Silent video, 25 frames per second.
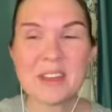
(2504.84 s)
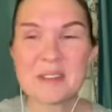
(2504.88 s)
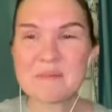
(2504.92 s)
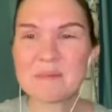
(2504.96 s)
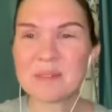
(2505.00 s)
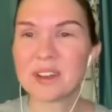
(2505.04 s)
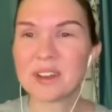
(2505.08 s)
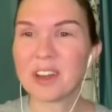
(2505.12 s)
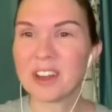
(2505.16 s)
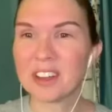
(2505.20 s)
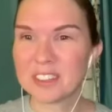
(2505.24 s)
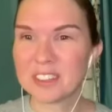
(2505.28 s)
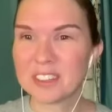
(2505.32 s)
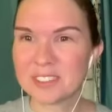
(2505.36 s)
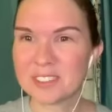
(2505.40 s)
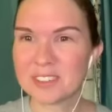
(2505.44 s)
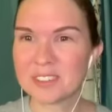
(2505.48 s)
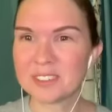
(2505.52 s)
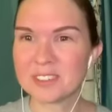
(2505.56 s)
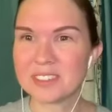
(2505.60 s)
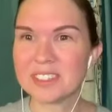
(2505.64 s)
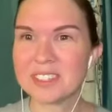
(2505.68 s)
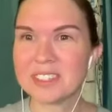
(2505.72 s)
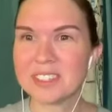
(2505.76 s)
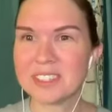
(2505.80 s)
but
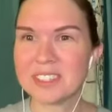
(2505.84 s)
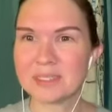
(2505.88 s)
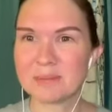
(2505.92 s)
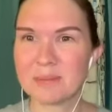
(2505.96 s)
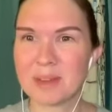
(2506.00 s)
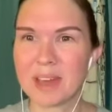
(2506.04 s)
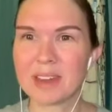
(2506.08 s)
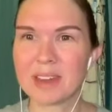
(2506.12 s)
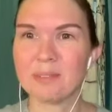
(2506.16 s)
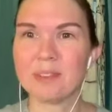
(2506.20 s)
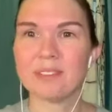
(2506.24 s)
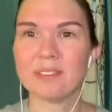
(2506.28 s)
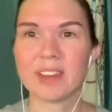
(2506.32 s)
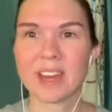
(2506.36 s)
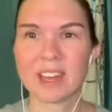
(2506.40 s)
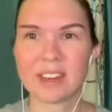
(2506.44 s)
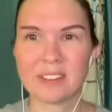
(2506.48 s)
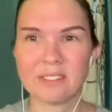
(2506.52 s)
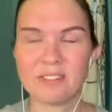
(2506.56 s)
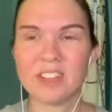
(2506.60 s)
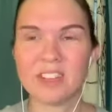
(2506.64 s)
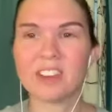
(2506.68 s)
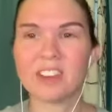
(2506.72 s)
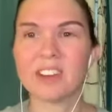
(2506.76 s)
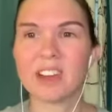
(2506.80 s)
also to these men. And we've got to
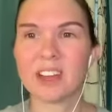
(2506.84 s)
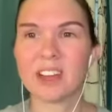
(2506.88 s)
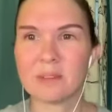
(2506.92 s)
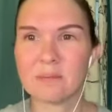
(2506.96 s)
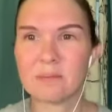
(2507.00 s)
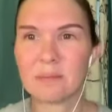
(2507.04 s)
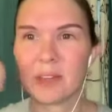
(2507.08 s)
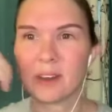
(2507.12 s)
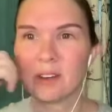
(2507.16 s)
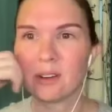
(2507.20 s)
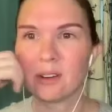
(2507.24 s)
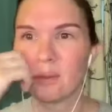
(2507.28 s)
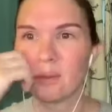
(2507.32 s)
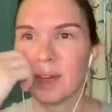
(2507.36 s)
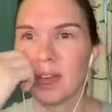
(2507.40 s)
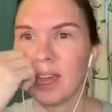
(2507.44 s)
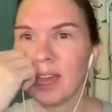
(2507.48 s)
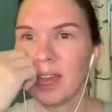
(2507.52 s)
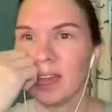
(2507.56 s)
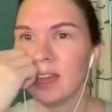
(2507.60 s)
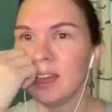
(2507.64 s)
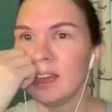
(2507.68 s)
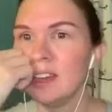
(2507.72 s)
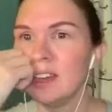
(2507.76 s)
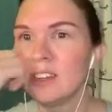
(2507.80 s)
figure out a better
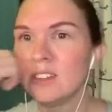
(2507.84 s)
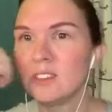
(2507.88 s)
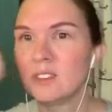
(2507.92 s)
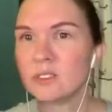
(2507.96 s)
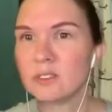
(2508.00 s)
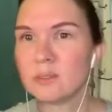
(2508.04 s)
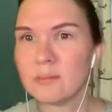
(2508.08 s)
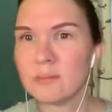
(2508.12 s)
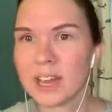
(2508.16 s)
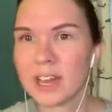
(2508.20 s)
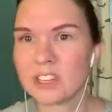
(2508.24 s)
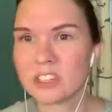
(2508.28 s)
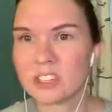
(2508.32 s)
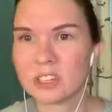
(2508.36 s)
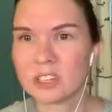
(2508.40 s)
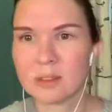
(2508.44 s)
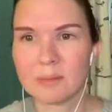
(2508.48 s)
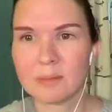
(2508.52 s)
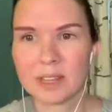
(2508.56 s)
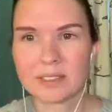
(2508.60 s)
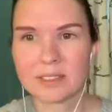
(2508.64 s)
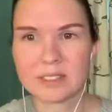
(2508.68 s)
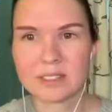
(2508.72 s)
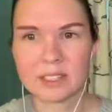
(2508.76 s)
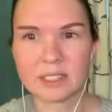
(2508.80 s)
way to imagine a
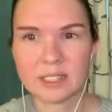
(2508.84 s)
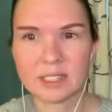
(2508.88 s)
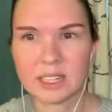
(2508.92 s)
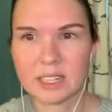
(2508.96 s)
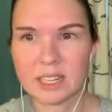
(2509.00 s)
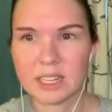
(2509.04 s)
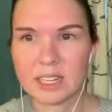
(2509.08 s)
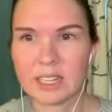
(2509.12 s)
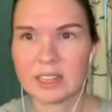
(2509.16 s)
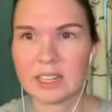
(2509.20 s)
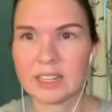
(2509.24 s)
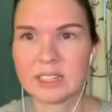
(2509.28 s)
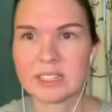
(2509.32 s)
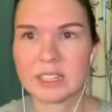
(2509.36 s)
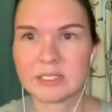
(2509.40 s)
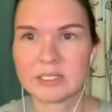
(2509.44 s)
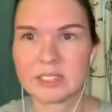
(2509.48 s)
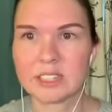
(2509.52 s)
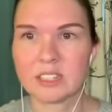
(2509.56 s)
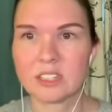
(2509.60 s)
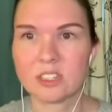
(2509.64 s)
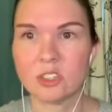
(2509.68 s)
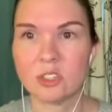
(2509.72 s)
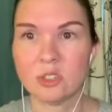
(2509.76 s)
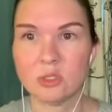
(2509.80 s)
masculinity that
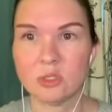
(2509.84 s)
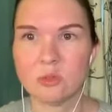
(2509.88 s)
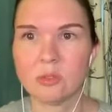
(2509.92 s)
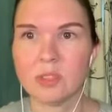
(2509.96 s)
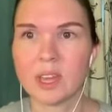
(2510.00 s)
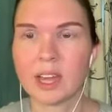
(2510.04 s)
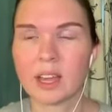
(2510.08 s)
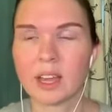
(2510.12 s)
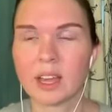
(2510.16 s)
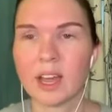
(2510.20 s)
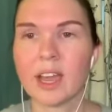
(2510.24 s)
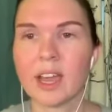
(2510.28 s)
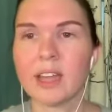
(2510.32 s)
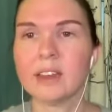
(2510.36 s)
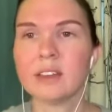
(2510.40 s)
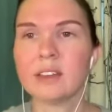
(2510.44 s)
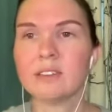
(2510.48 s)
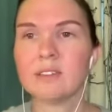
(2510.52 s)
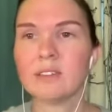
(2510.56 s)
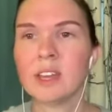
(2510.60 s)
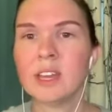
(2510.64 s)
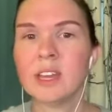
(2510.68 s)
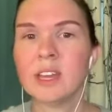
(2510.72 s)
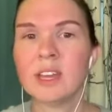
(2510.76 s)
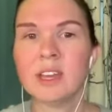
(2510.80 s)
doesn't do that kind
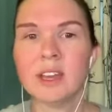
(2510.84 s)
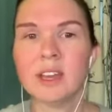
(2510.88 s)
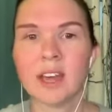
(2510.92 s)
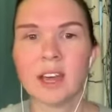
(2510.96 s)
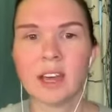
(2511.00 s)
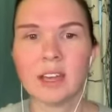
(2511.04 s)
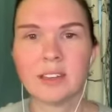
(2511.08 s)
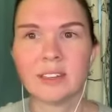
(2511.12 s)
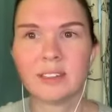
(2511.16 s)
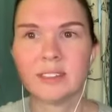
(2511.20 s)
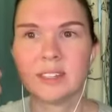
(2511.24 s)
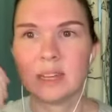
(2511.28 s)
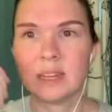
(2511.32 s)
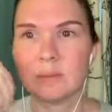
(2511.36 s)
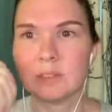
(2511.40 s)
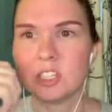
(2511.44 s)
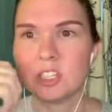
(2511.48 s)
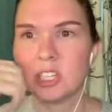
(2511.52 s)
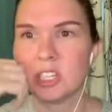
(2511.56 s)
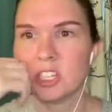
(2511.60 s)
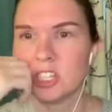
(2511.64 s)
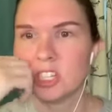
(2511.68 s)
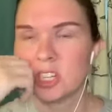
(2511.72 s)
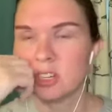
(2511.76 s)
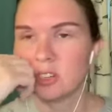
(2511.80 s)
of
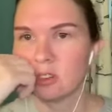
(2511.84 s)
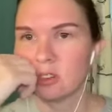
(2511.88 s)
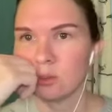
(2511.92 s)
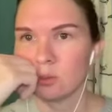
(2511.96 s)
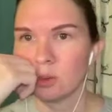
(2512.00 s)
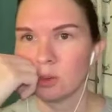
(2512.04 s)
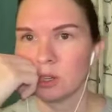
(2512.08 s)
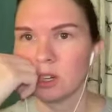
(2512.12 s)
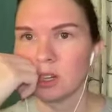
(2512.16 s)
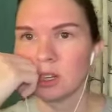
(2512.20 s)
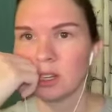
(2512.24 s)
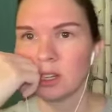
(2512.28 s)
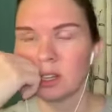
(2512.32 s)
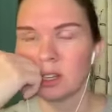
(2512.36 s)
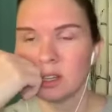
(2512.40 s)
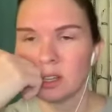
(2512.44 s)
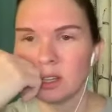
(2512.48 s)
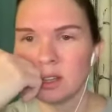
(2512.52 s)
damaging gendered work.